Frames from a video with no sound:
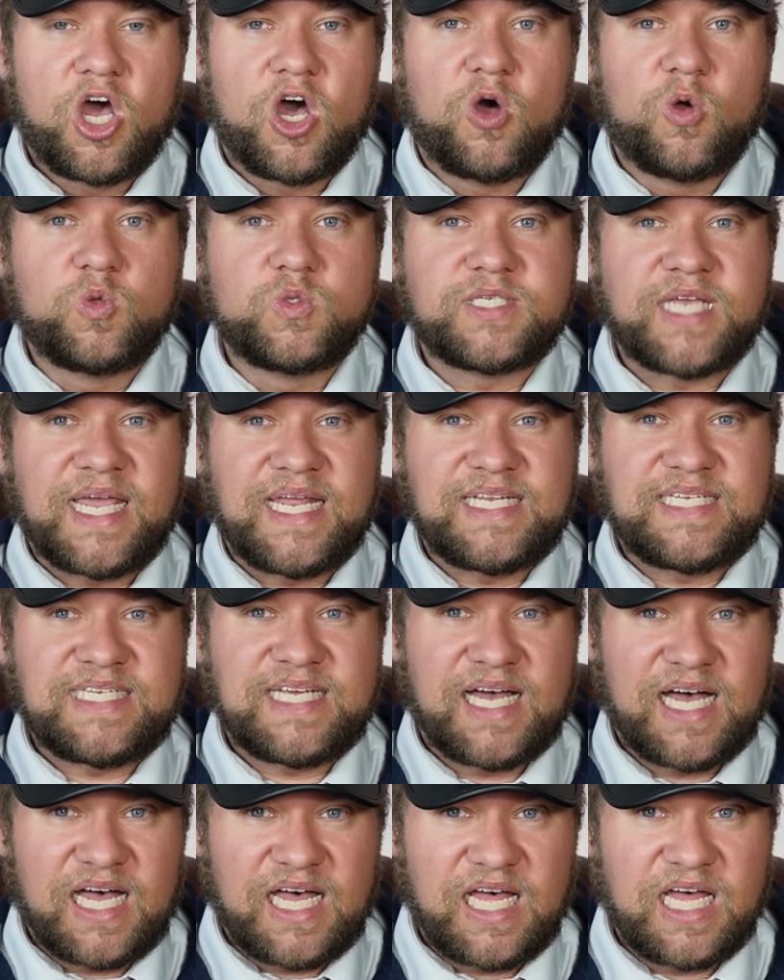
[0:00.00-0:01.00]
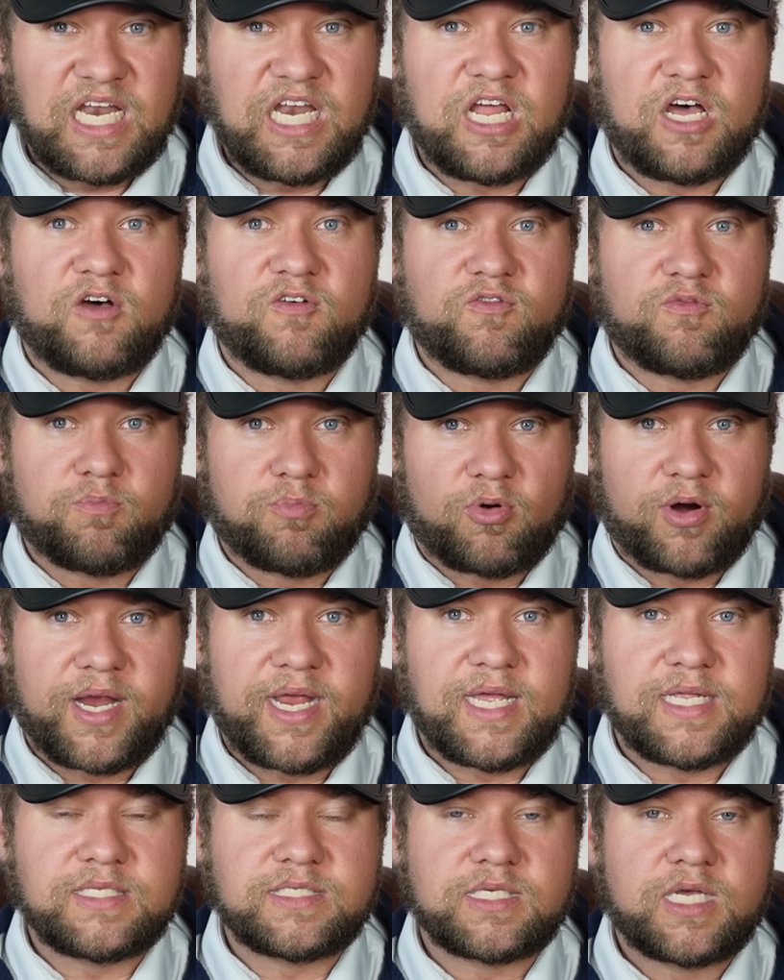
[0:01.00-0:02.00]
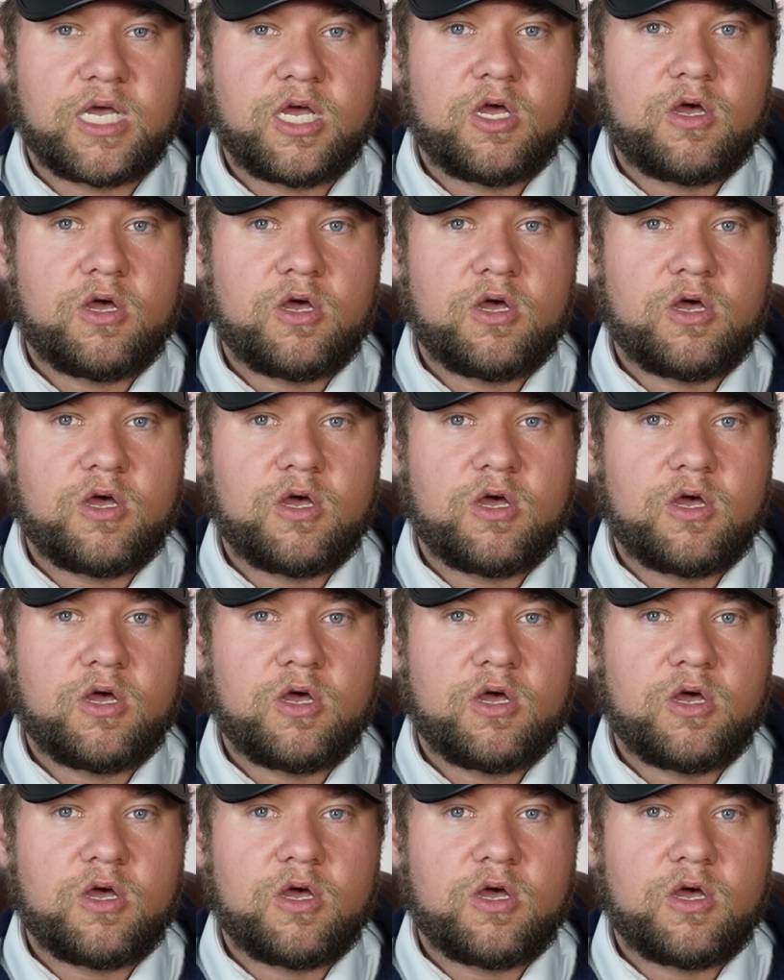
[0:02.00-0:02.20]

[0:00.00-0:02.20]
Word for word: owns a ton of brands